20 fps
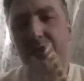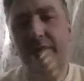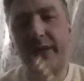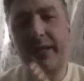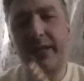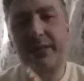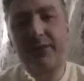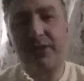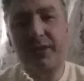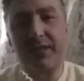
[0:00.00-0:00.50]
So
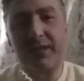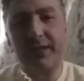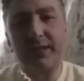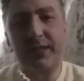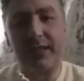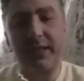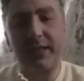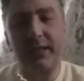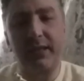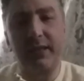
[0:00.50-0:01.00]
as you can
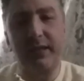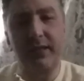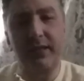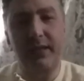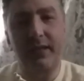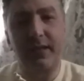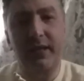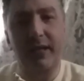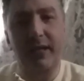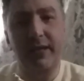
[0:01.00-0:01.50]
see,
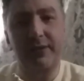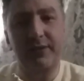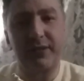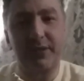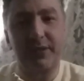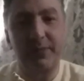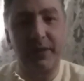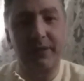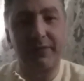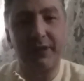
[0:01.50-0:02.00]
the
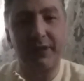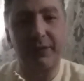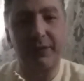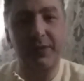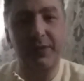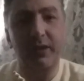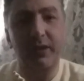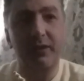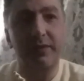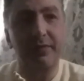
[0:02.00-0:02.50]
clouds speak for
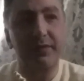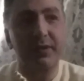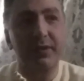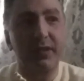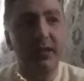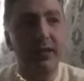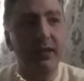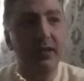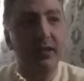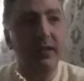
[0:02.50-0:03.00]

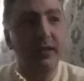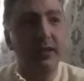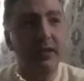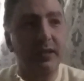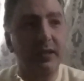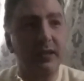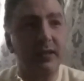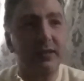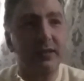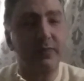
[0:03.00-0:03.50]
themselves.
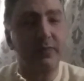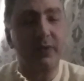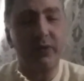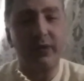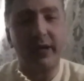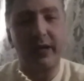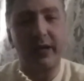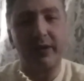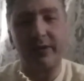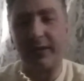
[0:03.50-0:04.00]
The
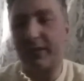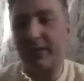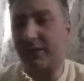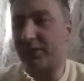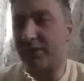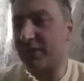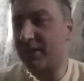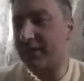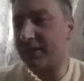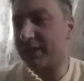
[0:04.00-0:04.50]
smoke
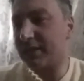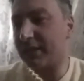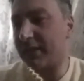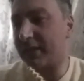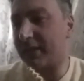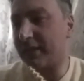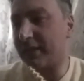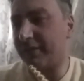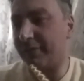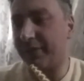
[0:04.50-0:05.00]
outage is
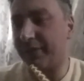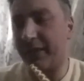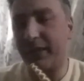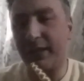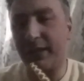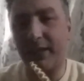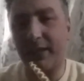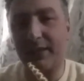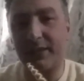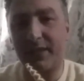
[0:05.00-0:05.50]

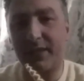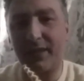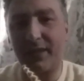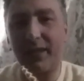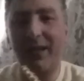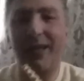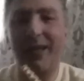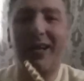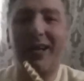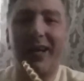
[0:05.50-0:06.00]
fairly
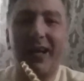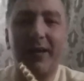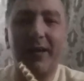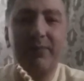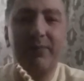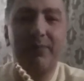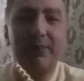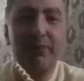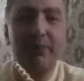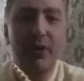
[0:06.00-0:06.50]
decent.
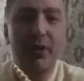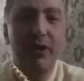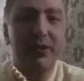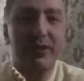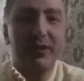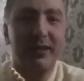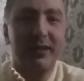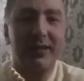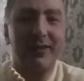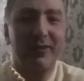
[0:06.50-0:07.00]
I'm
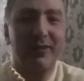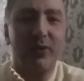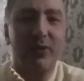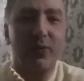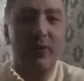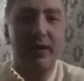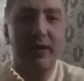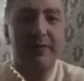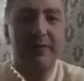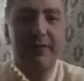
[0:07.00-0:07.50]
personally
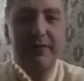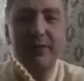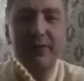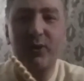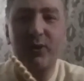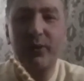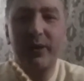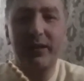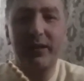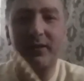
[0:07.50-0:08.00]
not one for
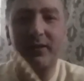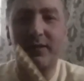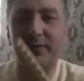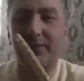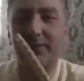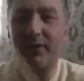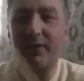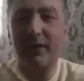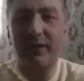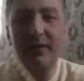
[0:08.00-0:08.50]

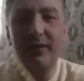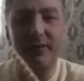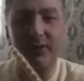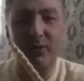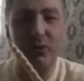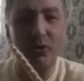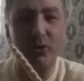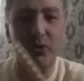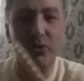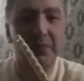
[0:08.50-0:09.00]
doing
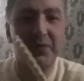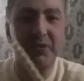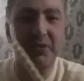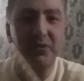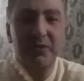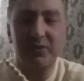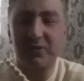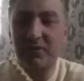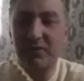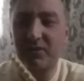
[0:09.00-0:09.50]

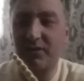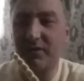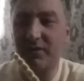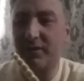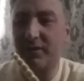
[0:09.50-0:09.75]
hoops or